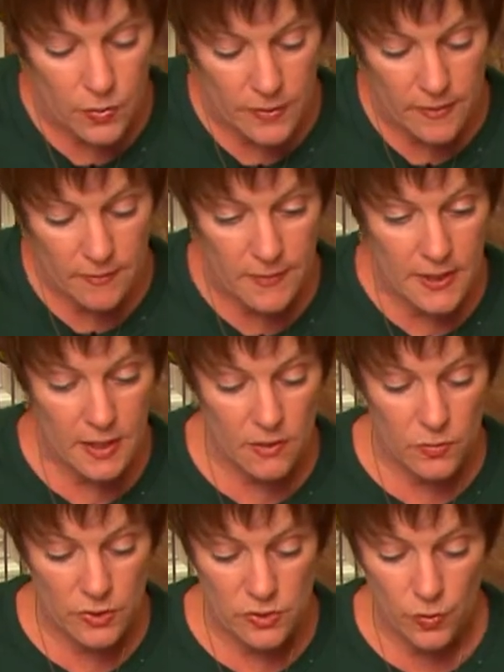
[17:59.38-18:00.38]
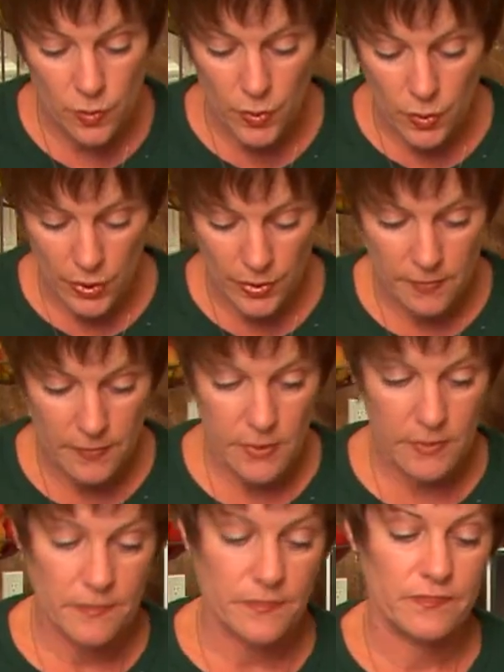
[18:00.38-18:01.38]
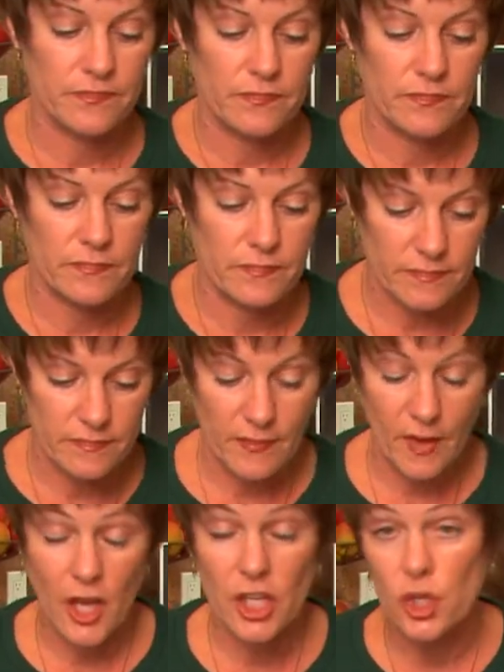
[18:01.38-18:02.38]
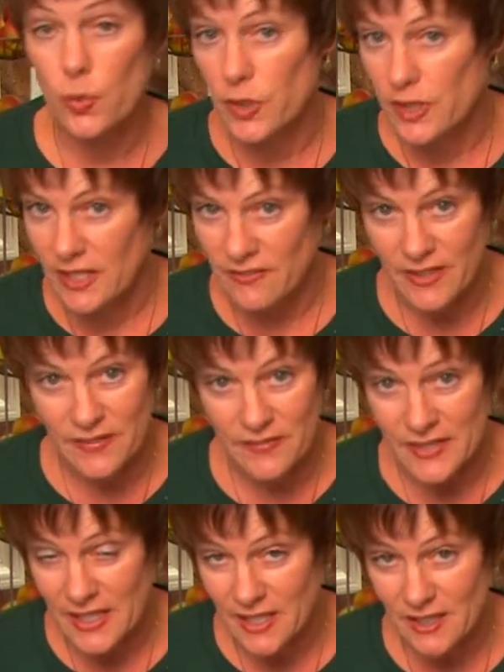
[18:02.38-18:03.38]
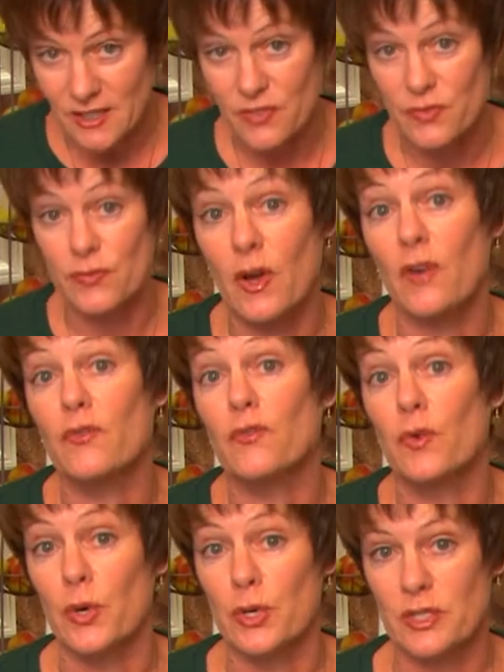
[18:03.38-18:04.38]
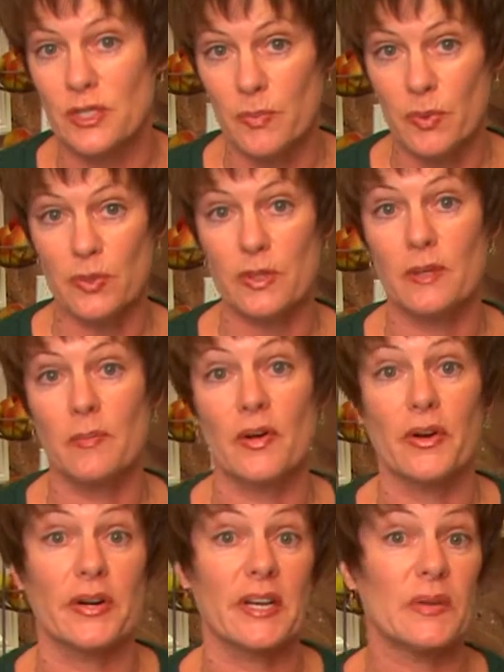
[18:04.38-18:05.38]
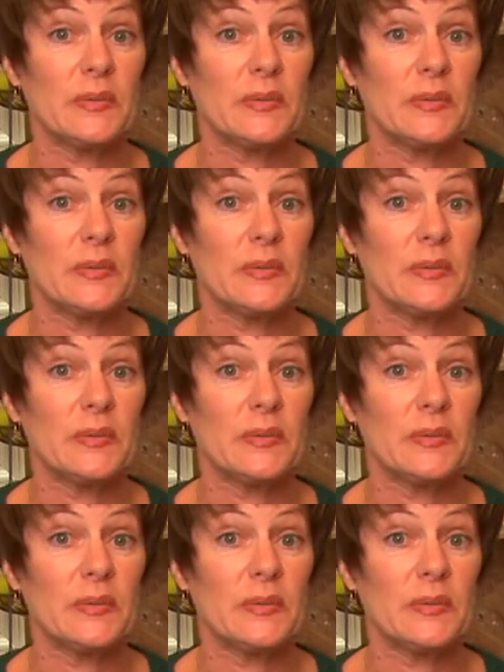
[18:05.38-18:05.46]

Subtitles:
When the meat was warm, you wouldn't even have needed a fork to pull it apart.